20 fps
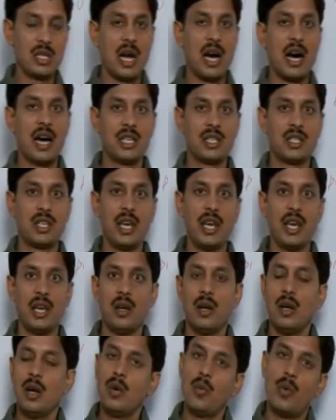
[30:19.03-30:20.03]

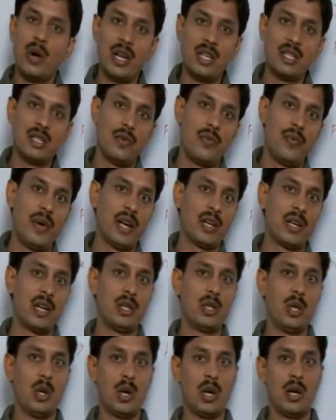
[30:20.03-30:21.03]
asking what is a
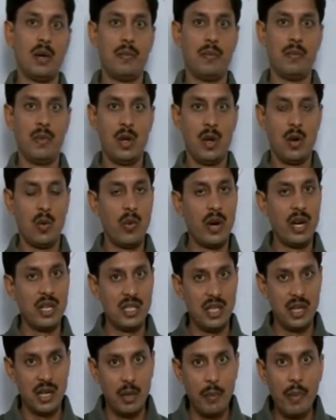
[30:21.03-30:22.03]
factor theorem, what is
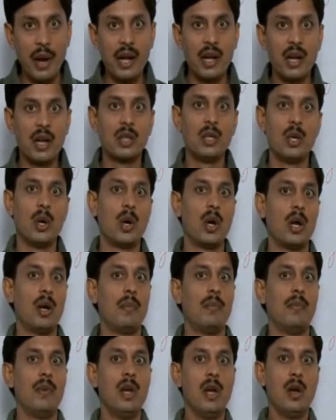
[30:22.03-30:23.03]
a remainder
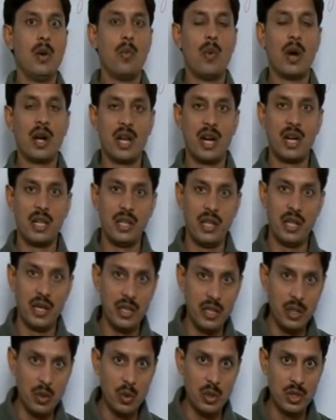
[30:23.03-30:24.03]
theorem, what are their
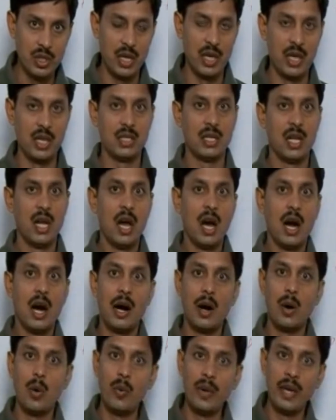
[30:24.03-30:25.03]
uses,
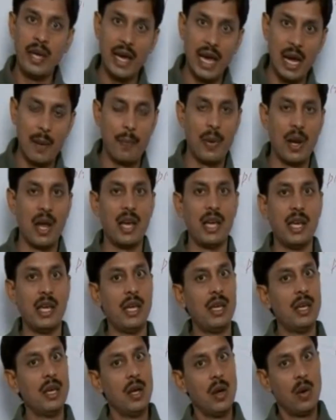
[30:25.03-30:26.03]
how we
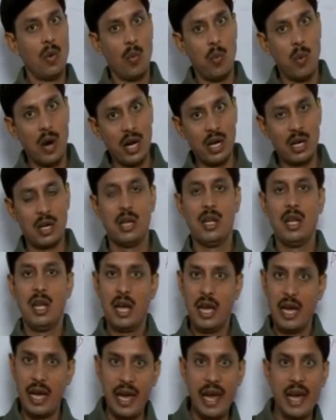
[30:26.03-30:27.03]
apply, what
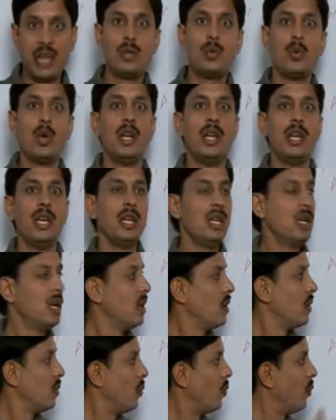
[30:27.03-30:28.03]
actually
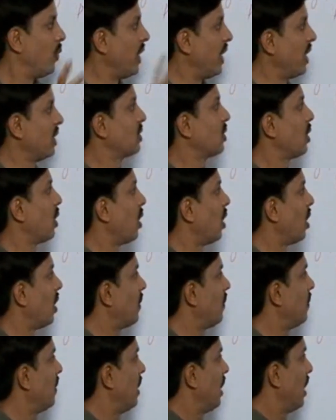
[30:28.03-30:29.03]
ways of